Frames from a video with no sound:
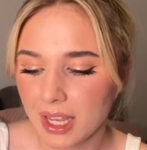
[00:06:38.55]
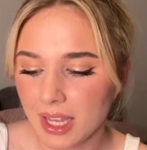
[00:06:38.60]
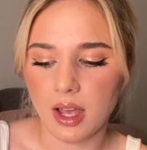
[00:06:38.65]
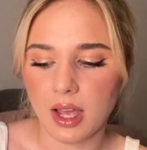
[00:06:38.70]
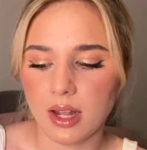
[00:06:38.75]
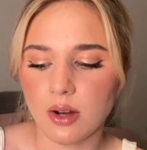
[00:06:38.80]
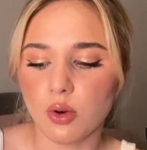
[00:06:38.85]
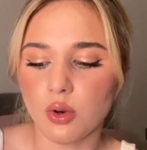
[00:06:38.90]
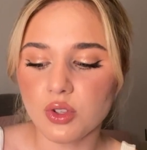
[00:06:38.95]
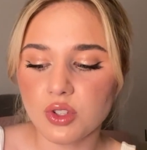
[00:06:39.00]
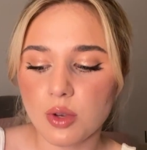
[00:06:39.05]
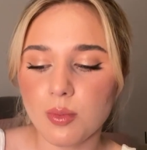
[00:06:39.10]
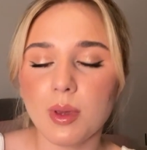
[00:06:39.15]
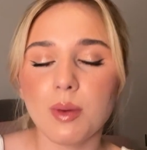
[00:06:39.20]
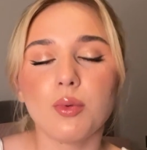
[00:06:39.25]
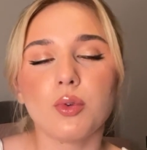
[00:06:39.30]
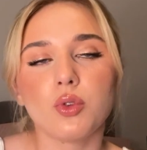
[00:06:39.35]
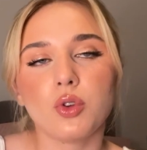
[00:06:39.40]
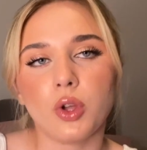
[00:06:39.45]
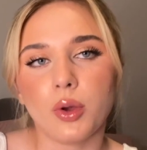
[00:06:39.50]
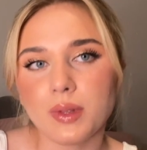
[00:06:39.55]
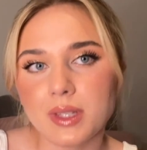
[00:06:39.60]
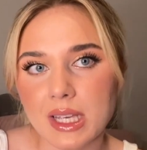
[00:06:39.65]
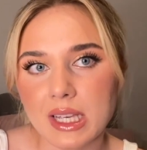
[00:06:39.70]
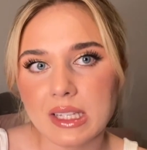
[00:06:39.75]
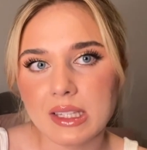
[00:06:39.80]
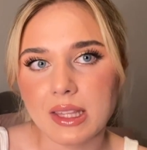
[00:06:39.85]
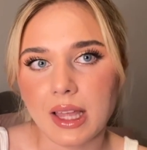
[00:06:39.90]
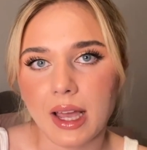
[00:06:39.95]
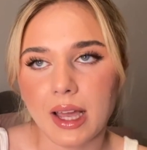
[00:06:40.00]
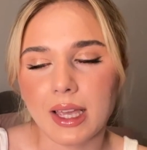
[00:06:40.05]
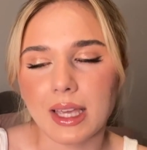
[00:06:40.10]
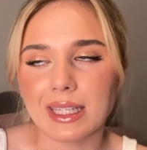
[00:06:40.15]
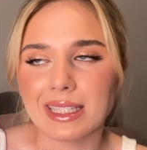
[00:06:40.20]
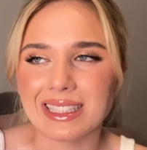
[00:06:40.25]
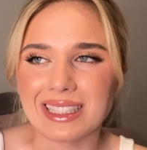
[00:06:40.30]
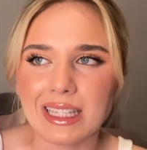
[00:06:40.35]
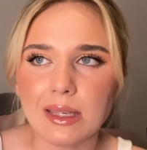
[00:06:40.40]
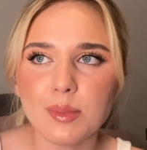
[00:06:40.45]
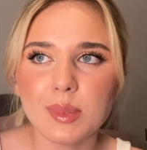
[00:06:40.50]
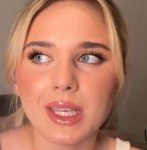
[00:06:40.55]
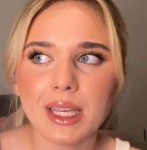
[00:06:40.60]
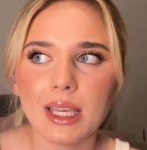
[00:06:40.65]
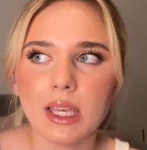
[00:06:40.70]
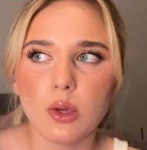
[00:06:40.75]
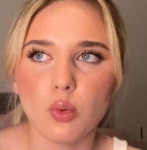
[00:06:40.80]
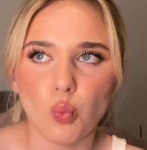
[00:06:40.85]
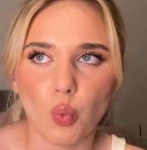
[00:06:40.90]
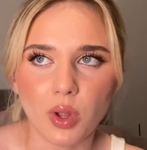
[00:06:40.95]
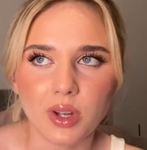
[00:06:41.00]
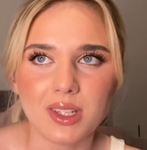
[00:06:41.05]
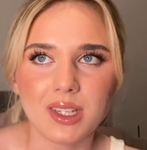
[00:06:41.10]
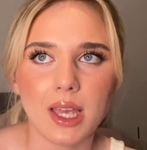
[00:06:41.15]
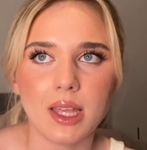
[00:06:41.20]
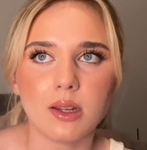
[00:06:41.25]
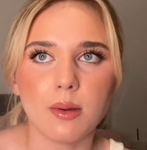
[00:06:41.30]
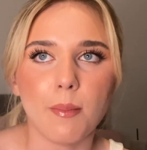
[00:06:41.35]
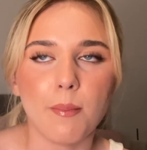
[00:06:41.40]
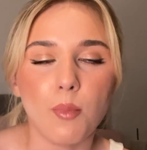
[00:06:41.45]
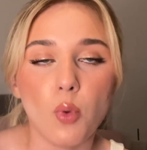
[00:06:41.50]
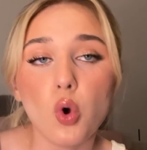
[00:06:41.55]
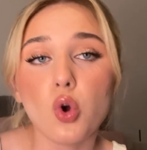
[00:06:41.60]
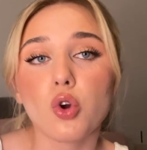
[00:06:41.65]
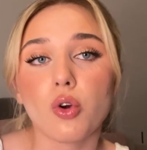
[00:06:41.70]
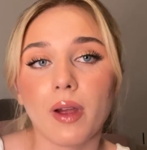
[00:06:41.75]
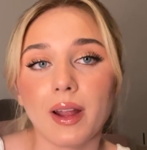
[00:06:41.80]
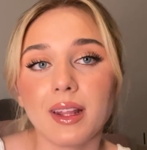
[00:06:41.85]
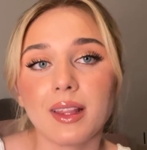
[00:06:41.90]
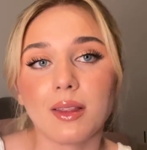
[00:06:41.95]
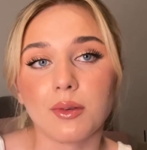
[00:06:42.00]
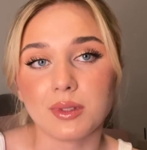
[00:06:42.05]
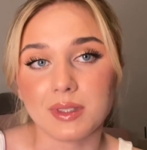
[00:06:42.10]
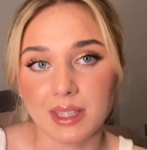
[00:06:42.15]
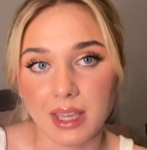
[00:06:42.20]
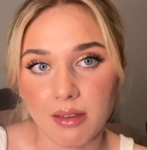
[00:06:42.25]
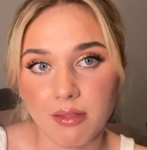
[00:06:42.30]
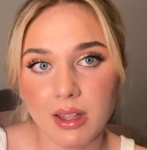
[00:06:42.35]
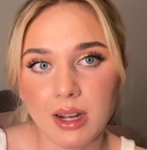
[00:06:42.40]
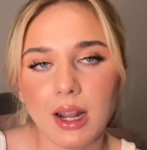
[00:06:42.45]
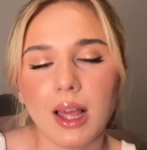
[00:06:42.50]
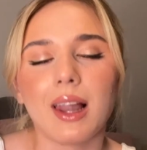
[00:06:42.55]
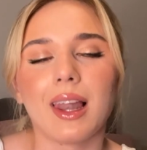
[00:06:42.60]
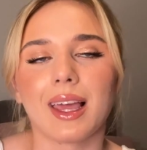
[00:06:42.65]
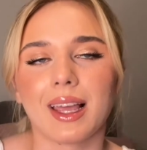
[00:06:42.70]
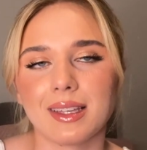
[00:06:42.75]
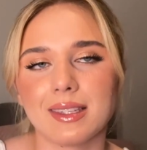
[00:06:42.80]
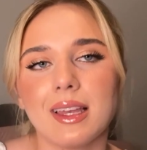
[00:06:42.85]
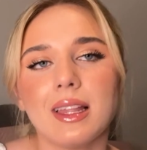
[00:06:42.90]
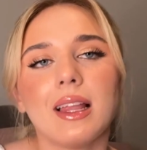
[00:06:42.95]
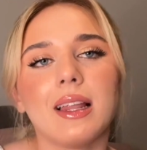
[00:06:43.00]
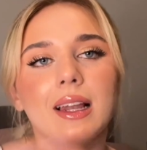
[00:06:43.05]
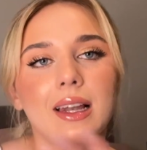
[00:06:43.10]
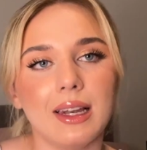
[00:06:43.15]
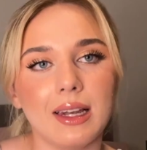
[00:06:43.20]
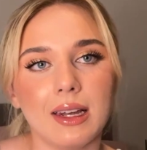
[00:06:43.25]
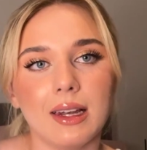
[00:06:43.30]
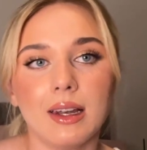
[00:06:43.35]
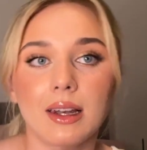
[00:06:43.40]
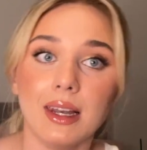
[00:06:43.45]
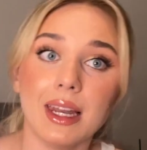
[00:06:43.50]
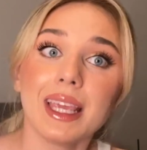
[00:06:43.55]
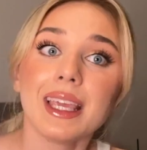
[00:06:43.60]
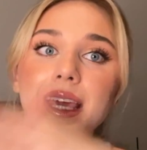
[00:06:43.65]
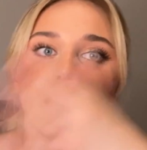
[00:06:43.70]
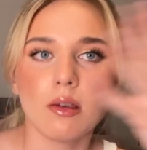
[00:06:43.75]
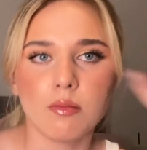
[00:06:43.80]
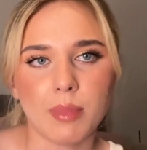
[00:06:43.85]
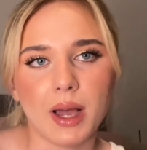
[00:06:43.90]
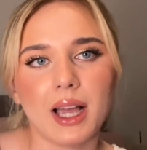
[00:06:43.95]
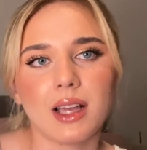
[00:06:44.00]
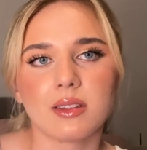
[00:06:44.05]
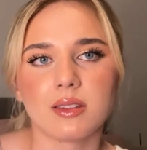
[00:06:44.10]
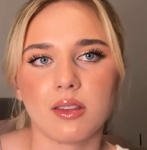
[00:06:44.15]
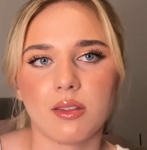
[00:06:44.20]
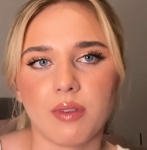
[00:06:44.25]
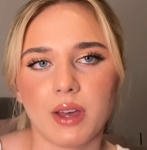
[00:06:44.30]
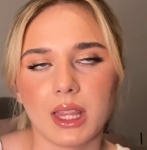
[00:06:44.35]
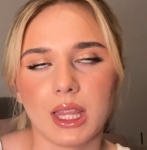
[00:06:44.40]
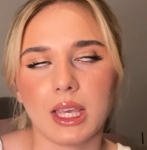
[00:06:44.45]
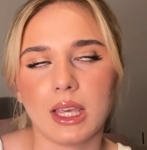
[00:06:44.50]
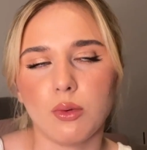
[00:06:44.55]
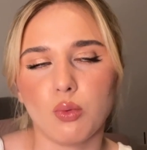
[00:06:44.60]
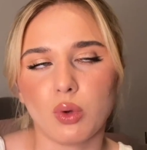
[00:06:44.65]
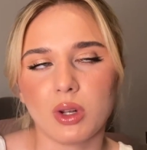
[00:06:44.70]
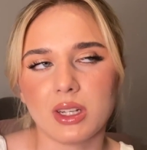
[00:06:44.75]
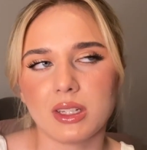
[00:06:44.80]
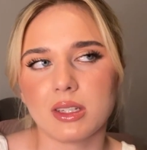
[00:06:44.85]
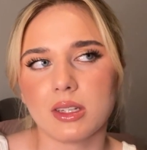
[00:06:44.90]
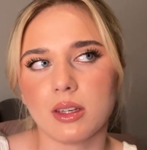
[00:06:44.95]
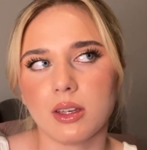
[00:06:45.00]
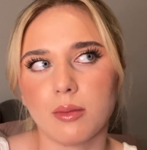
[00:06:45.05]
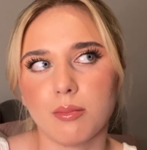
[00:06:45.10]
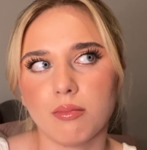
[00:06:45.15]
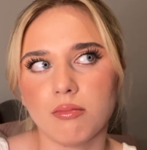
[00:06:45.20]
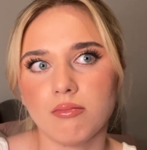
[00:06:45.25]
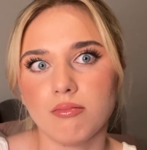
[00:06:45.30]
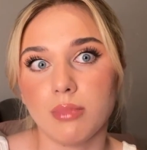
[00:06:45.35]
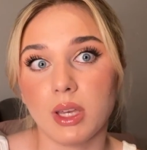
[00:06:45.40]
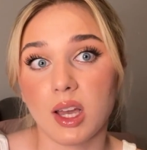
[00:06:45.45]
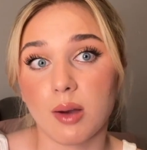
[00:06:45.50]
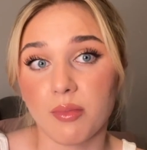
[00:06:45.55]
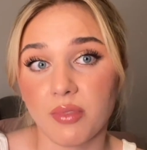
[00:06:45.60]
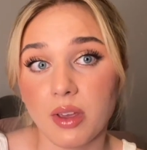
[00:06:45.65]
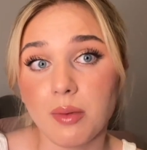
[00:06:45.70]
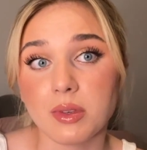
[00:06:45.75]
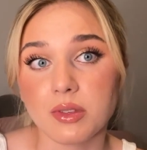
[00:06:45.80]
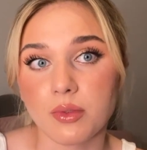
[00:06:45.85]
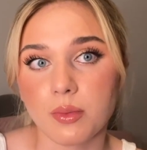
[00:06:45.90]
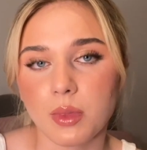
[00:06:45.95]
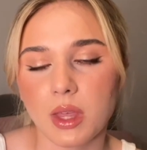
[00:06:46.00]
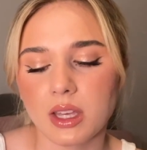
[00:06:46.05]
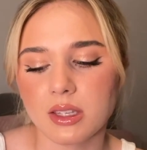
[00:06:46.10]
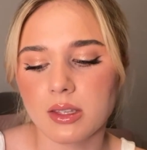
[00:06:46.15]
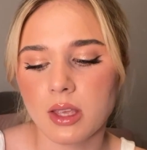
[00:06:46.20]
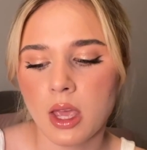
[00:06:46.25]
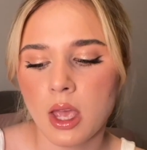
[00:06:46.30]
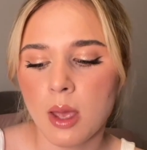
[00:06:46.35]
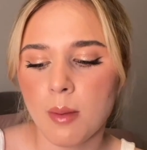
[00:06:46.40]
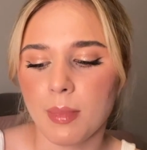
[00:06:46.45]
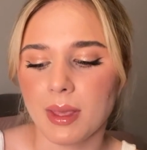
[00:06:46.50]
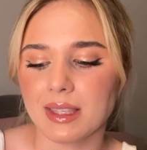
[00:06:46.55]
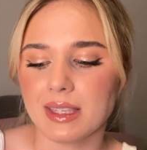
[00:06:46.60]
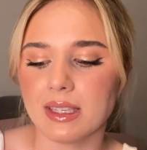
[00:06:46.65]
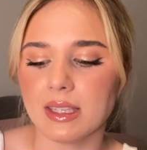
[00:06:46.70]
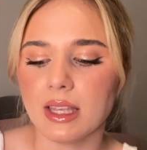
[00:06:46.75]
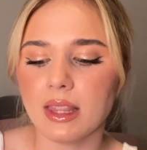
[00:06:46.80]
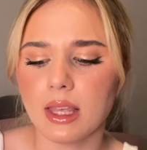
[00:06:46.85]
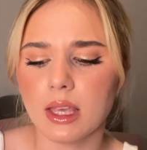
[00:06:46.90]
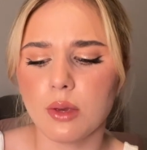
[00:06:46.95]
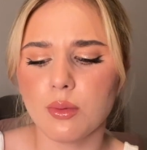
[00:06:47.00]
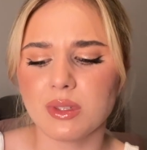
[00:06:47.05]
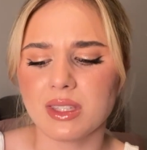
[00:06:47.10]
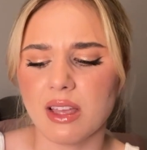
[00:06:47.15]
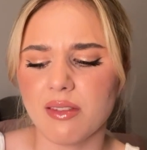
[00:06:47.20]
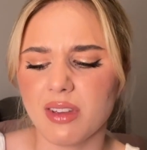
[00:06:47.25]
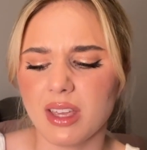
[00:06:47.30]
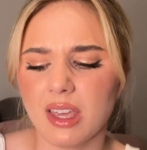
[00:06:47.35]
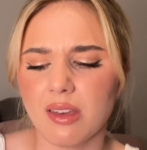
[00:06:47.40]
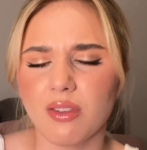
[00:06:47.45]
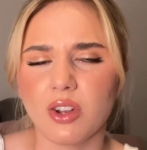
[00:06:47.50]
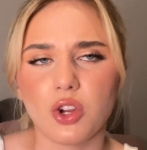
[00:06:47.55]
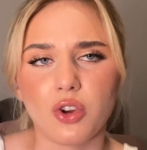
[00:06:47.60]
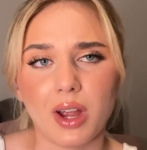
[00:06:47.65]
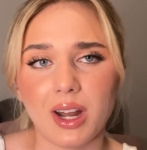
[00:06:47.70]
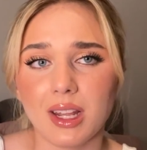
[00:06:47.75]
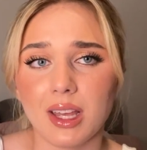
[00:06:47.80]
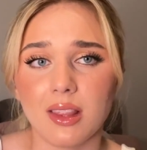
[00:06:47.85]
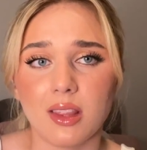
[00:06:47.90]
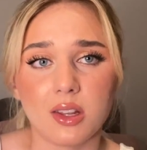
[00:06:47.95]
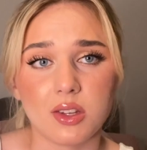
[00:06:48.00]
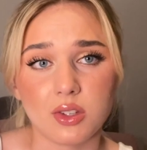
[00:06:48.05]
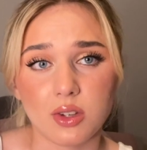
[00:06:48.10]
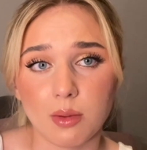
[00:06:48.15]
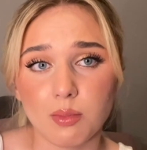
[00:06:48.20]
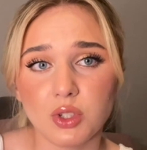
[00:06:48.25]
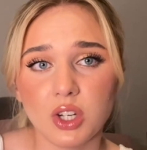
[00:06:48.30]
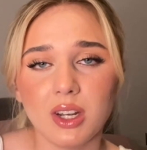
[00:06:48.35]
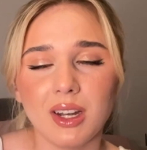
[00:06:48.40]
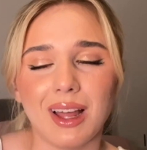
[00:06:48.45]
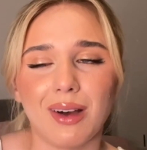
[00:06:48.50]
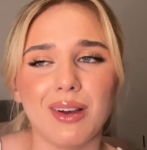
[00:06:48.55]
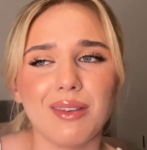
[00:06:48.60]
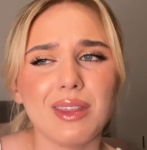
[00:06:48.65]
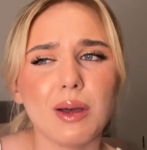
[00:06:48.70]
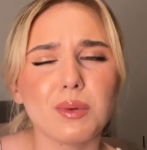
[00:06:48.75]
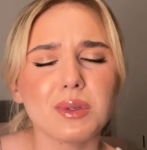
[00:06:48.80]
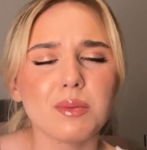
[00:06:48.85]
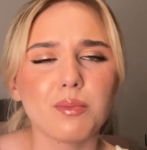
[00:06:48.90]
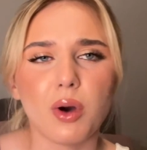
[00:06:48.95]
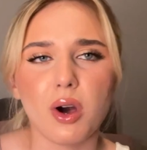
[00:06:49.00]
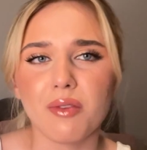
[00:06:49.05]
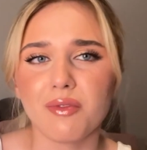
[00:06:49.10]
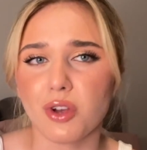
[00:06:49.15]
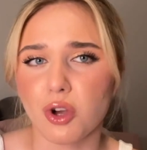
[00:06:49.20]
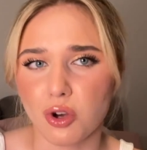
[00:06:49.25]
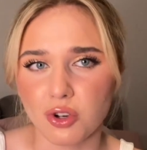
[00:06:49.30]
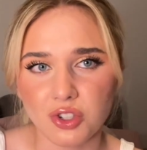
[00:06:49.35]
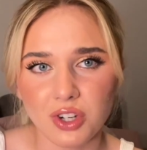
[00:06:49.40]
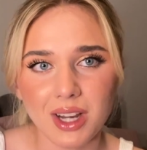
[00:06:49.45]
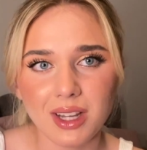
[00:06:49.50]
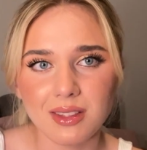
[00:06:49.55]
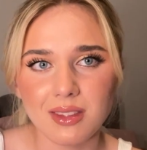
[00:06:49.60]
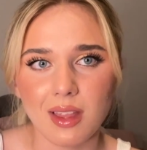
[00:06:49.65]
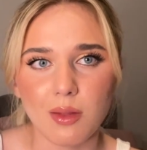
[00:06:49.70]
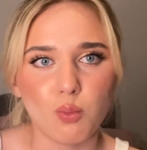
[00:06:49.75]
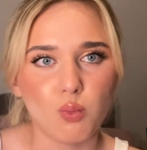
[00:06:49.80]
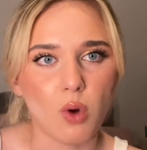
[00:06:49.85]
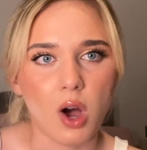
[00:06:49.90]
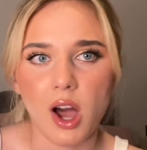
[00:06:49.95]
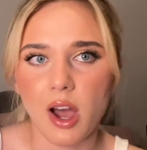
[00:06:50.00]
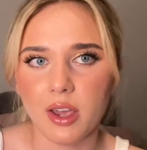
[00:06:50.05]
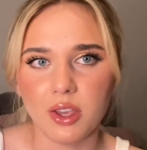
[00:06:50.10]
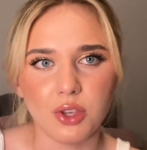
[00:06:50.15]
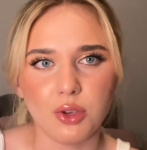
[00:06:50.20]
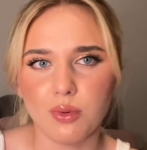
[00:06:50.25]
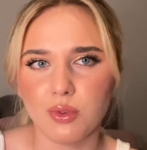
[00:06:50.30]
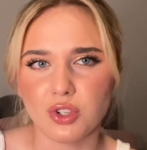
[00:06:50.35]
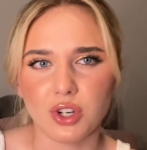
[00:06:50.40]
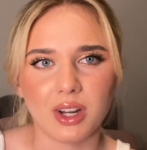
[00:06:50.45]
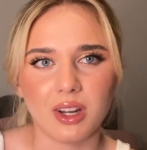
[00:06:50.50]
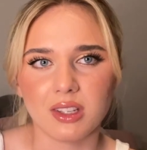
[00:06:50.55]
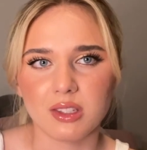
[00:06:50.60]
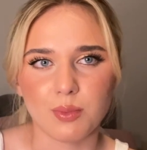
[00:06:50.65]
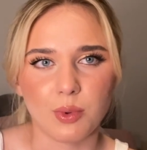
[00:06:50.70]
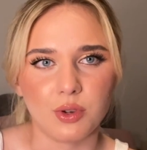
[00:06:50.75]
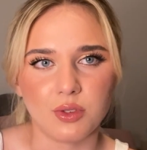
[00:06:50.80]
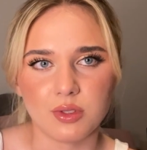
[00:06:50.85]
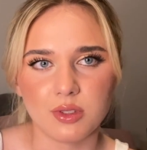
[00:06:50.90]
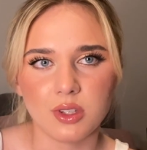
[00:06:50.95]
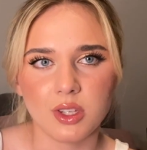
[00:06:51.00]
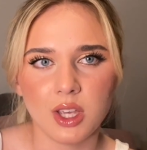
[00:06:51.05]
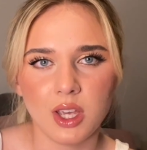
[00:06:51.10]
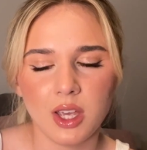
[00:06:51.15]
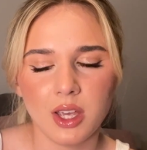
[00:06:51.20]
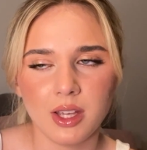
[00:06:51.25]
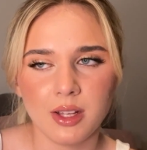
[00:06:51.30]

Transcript: And also, people noticed that it seems like he wanted more credit than was given. Like I said, linking back to the fact that he wanted to become famous from this, because he said that he was never given credit in the description. Now, if that wasn't part of your contract, then why are you trying to expose?